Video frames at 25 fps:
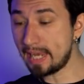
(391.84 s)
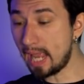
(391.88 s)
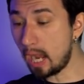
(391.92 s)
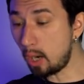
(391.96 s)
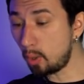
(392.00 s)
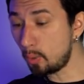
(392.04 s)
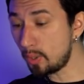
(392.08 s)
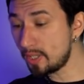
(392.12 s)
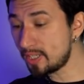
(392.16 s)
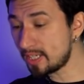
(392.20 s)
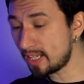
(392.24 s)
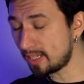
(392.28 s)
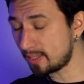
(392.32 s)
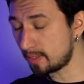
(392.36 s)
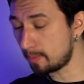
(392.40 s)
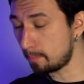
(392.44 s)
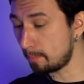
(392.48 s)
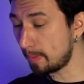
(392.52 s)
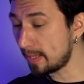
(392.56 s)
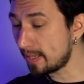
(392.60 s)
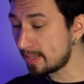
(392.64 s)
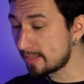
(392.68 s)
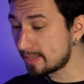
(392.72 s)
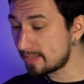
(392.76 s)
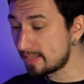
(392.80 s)
Now we take the
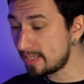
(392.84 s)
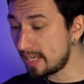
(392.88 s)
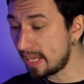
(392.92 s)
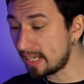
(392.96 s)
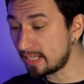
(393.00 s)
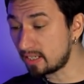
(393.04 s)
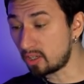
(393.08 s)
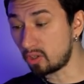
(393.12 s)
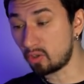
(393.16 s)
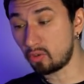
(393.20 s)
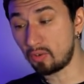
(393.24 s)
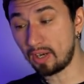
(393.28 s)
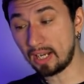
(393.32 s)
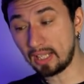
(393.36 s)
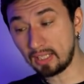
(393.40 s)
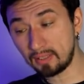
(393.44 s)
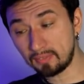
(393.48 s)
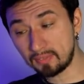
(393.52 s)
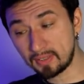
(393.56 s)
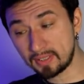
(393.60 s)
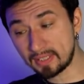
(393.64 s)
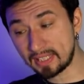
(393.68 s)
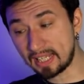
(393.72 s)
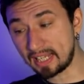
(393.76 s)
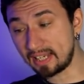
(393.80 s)
biggest yet
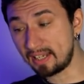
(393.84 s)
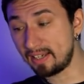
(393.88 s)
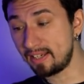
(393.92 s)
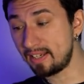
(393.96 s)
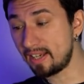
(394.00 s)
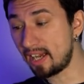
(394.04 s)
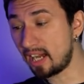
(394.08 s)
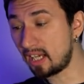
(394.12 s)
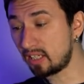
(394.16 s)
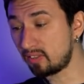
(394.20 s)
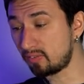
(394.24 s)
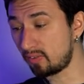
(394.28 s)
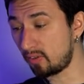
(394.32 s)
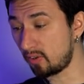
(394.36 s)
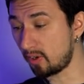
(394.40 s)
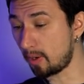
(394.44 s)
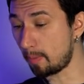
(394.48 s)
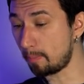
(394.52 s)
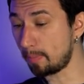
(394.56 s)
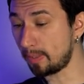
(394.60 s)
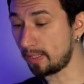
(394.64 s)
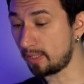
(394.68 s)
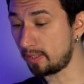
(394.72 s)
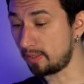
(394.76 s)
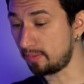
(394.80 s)
relevant and not very
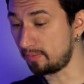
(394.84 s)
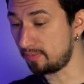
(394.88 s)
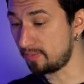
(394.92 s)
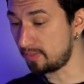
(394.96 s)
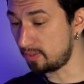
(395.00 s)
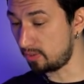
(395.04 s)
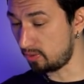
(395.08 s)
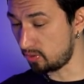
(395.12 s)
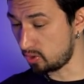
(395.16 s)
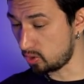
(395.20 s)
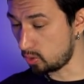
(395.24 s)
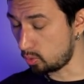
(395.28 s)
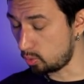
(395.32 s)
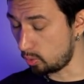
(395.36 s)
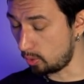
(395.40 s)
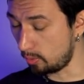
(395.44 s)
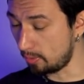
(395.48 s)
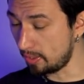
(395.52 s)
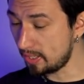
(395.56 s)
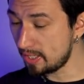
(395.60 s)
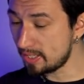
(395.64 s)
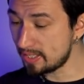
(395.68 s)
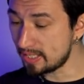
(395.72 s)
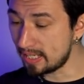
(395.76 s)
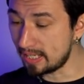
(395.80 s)
competitive search
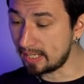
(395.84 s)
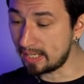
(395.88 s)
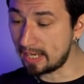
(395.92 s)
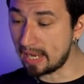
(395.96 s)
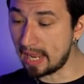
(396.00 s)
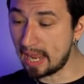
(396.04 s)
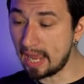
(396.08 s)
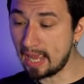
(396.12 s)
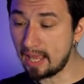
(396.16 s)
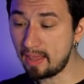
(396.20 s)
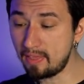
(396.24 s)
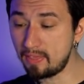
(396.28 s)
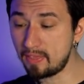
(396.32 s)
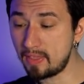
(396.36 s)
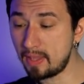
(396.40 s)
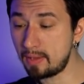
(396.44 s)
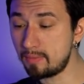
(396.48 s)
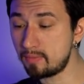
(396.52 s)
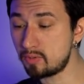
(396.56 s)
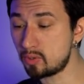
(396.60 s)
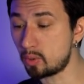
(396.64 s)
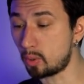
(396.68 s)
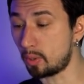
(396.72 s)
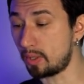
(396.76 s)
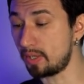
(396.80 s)
queries and add
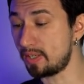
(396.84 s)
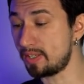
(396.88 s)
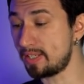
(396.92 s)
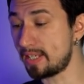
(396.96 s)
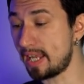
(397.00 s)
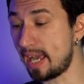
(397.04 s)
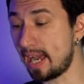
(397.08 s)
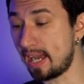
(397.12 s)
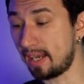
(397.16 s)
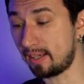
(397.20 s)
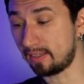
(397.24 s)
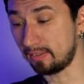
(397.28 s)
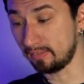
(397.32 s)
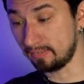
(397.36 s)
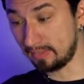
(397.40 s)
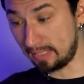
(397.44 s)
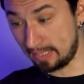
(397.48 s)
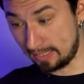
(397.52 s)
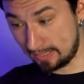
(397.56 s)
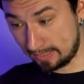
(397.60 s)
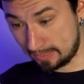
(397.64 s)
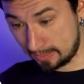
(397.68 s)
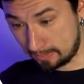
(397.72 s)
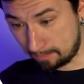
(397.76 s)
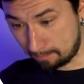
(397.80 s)
them to our tag
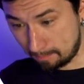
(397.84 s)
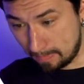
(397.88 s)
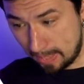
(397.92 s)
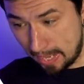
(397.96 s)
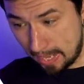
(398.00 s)
list.